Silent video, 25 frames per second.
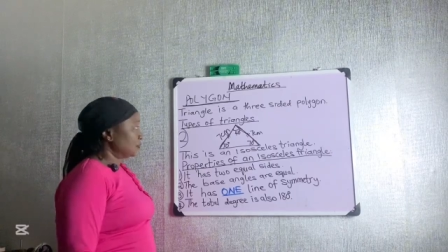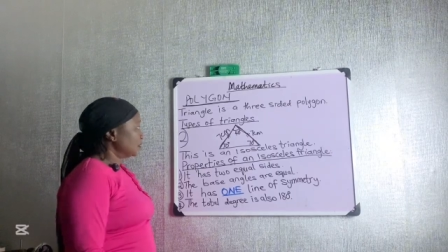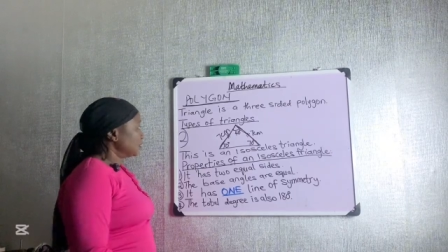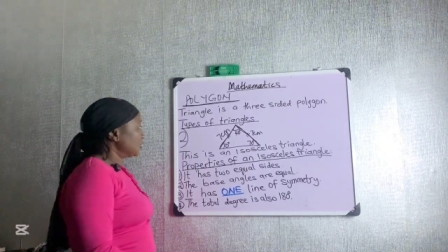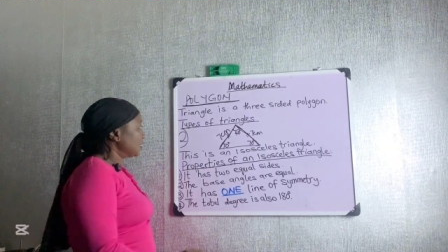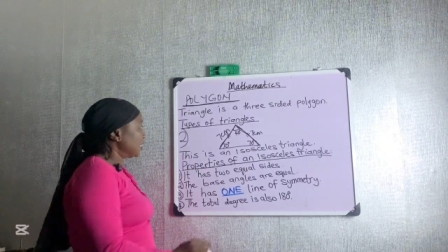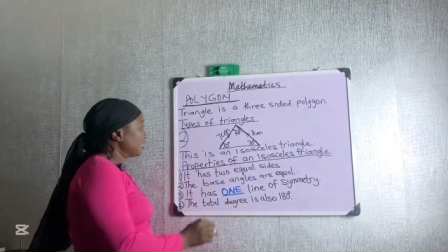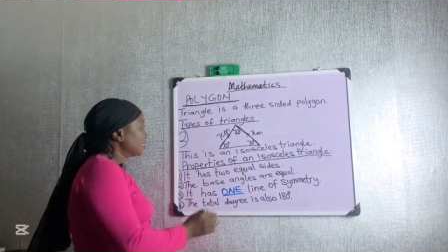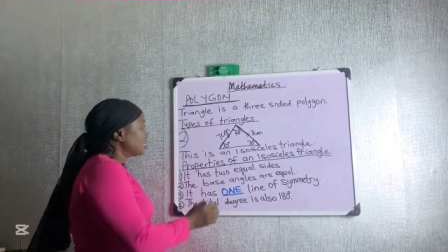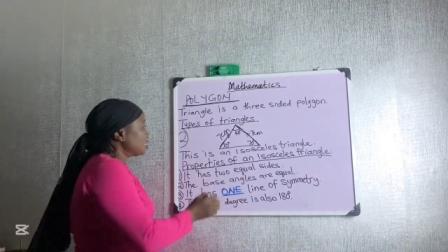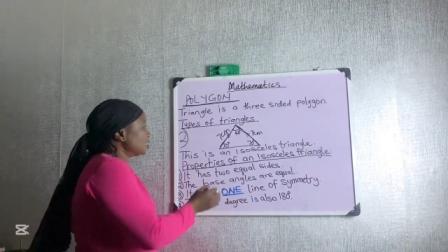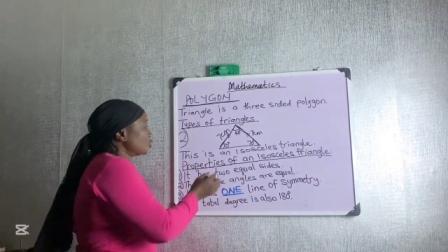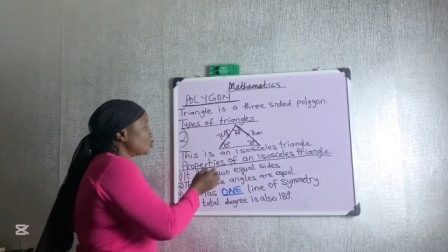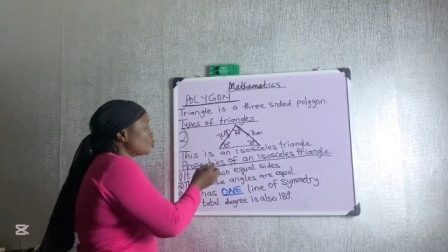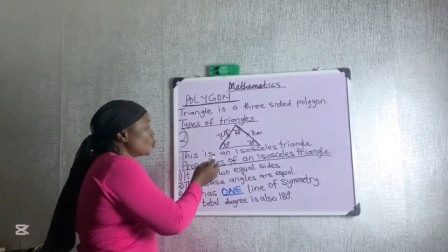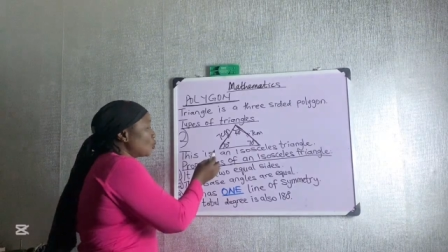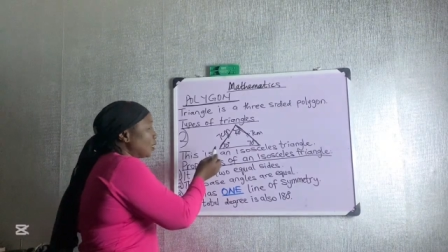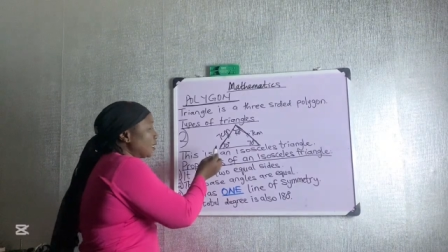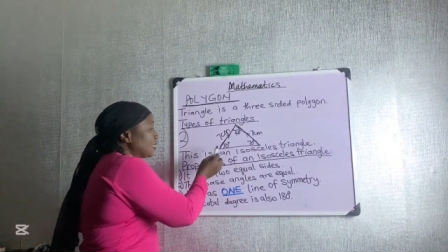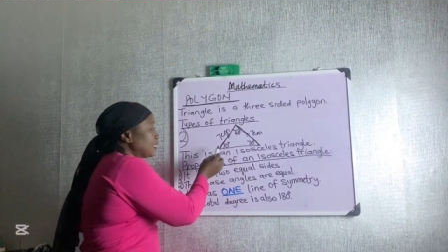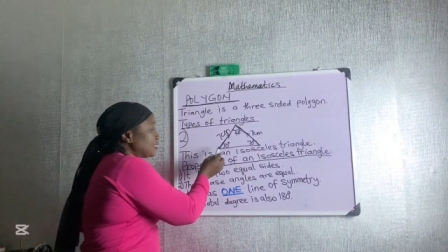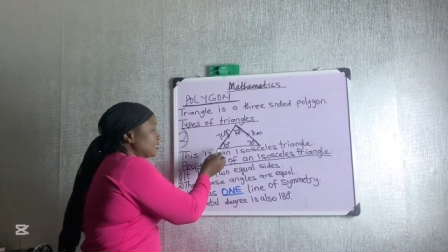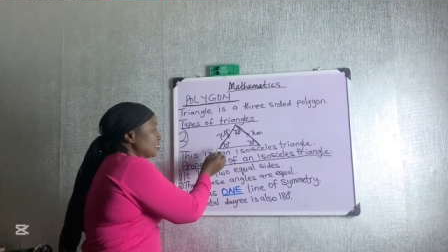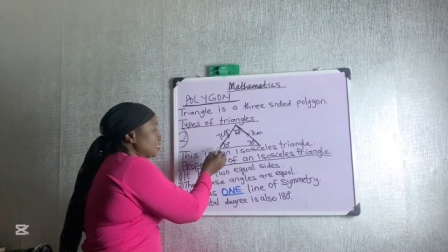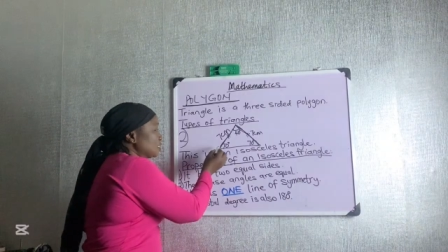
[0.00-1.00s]
That is why
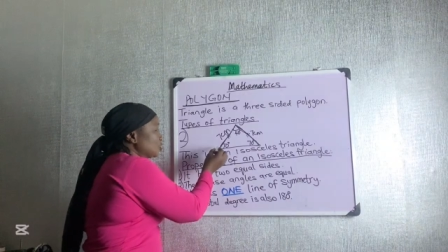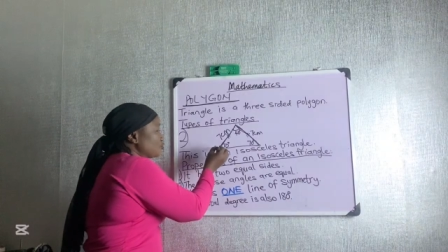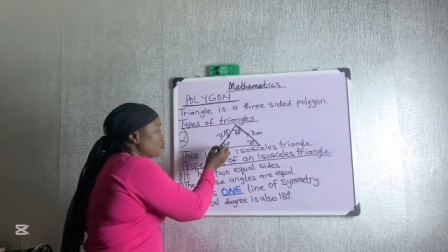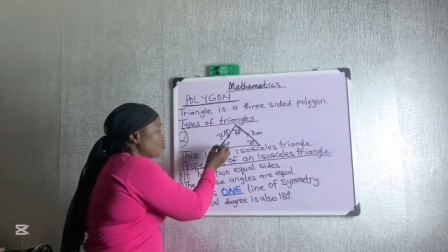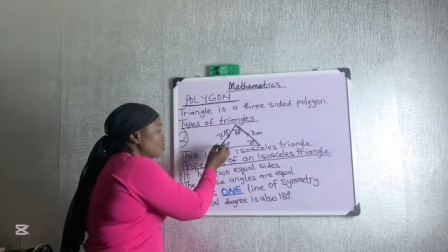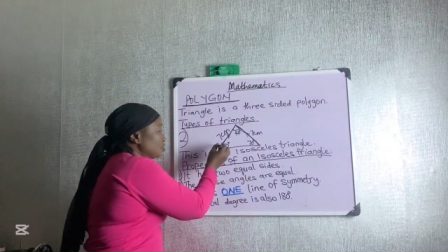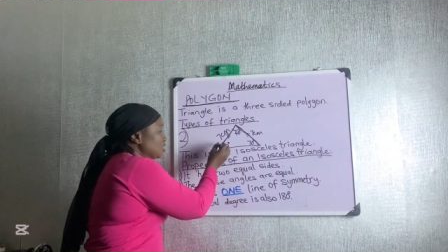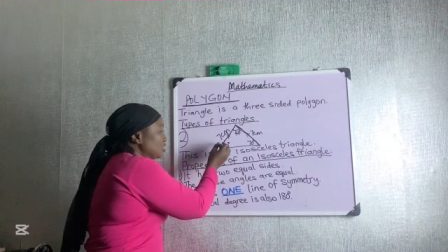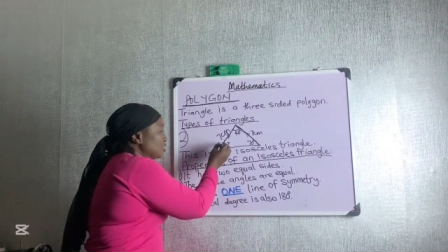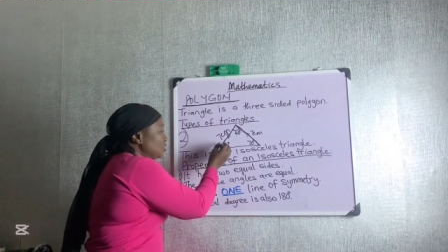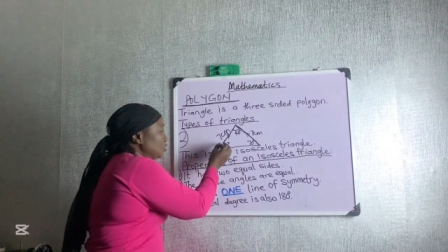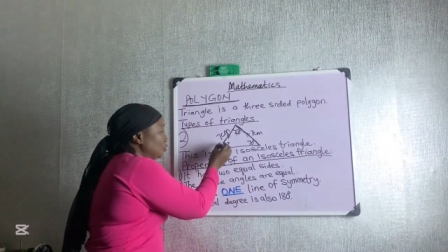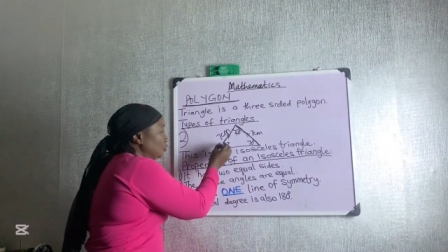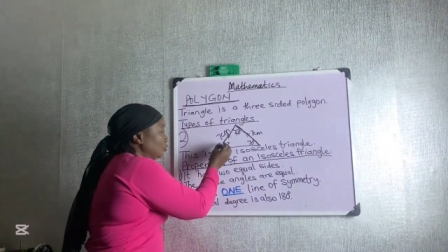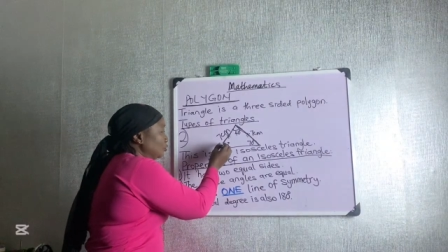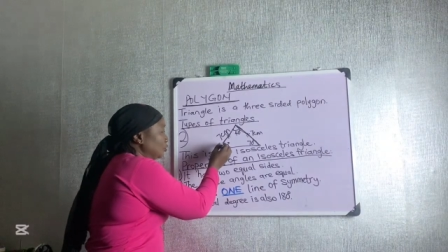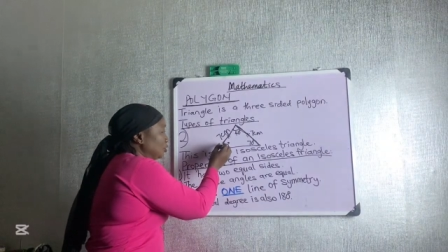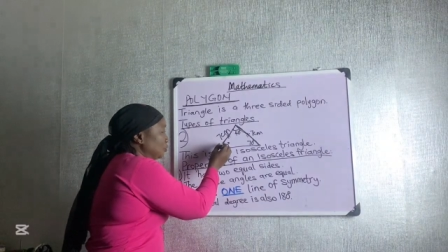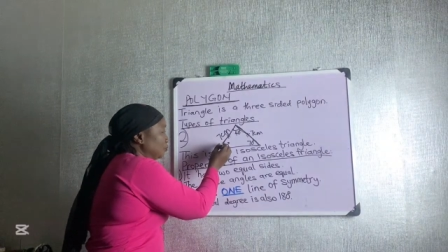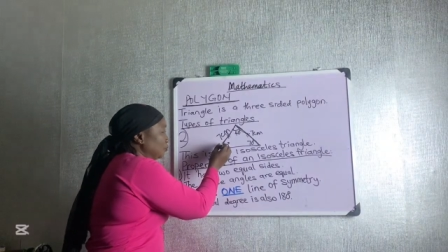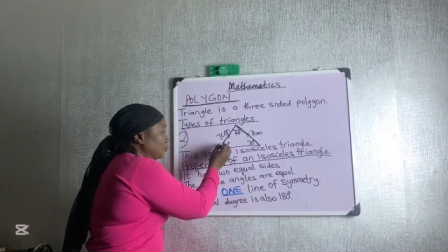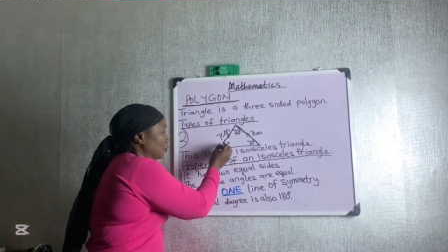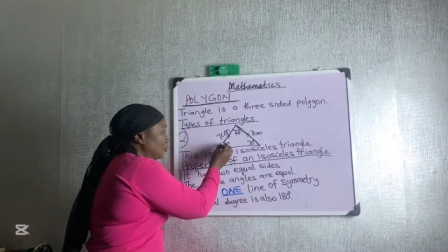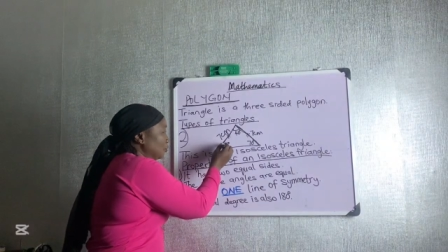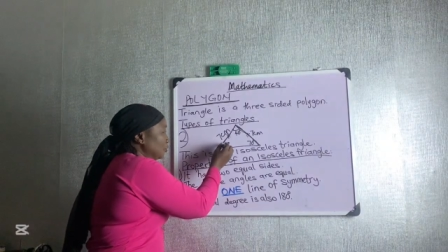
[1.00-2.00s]
it is written on the
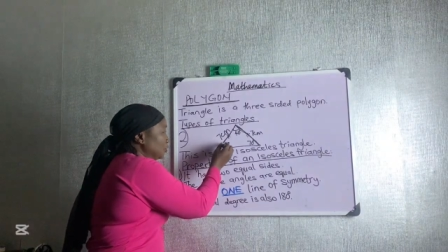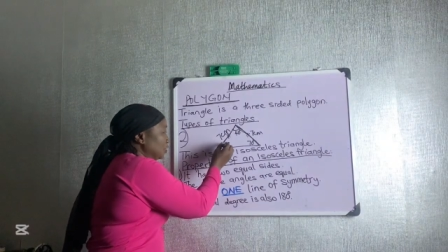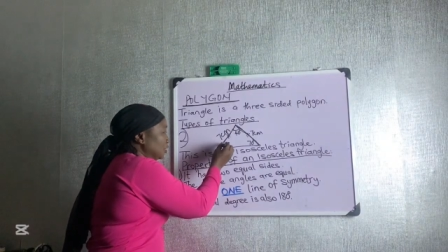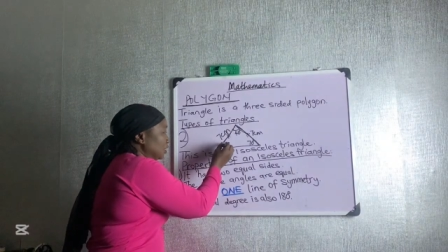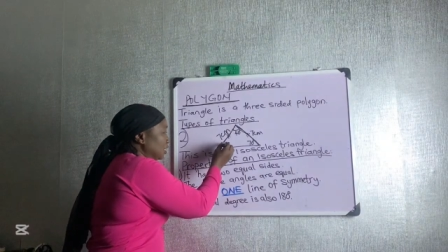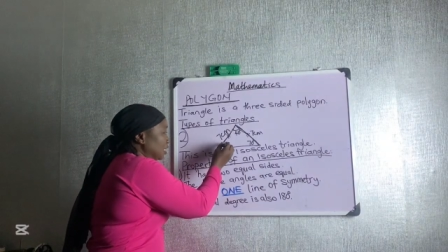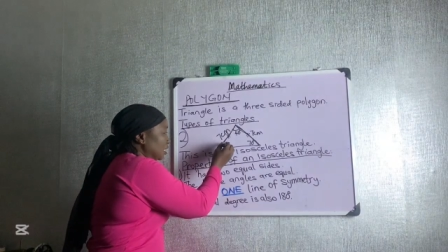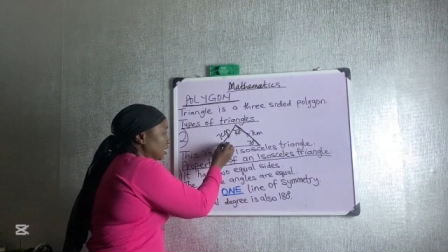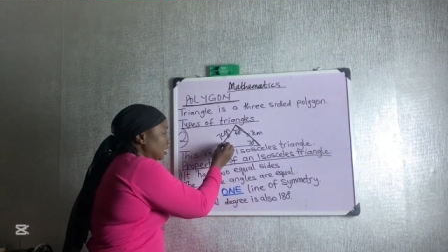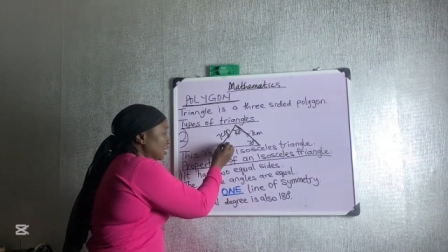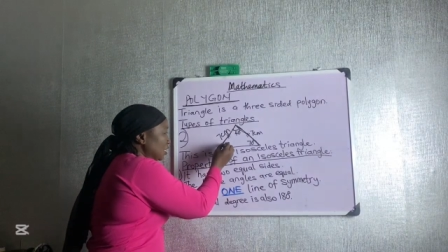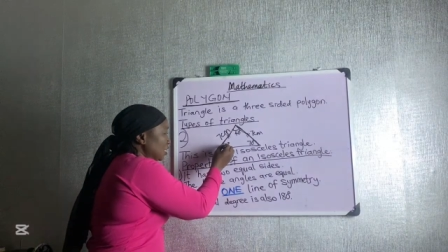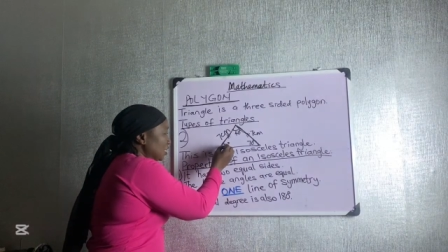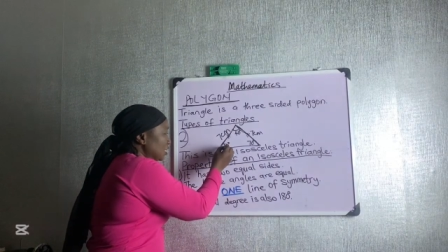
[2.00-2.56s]
board here.